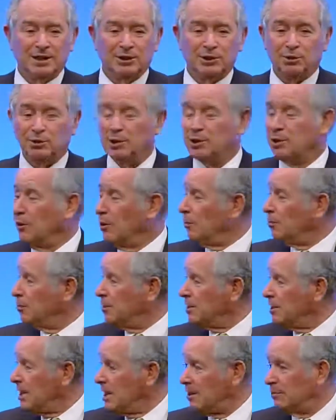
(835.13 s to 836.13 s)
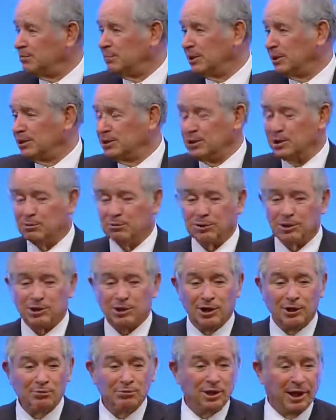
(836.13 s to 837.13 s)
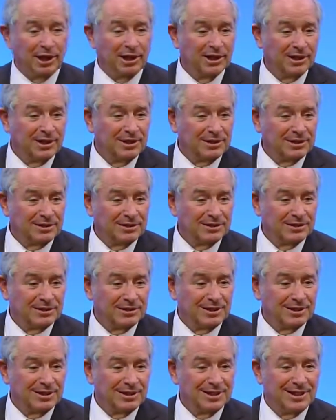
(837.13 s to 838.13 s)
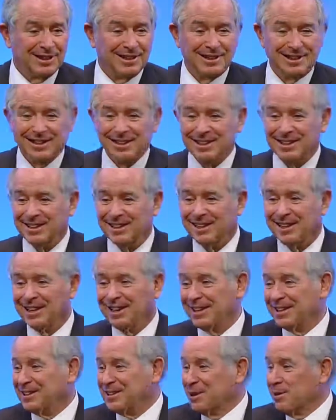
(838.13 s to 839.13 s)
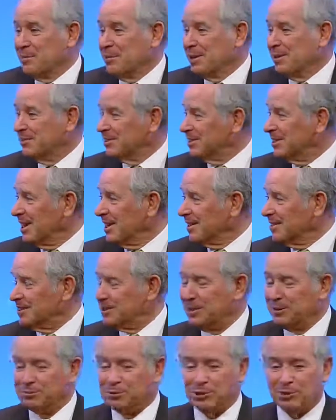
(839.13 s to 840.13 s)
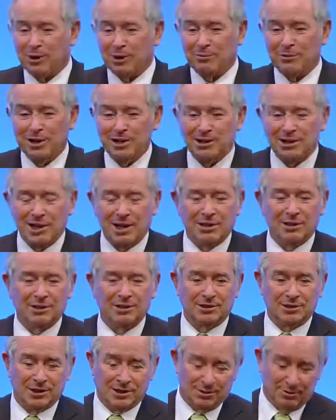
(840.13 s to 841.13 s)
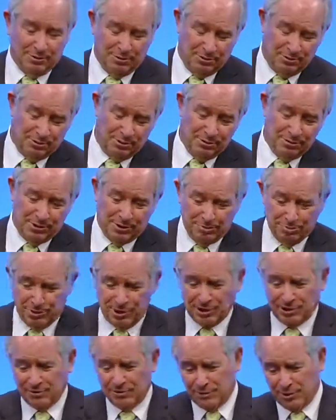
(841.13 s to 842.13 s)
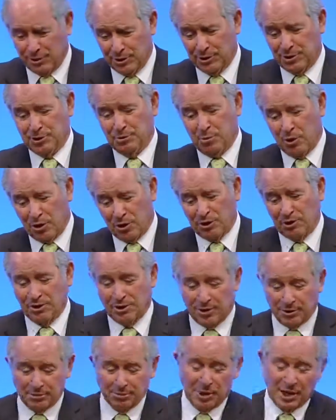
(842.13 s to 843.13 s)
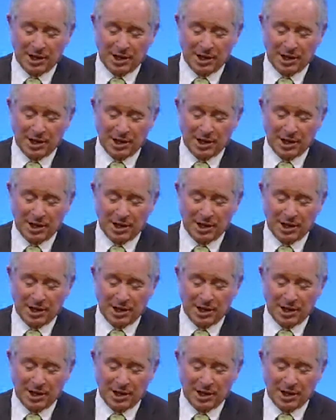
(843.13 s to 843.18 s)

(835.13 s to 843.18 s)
So he called me down because he was lonely. Yeah, like nobody was down to see him. So I went down. He said, "Oh, you seem like a very smart young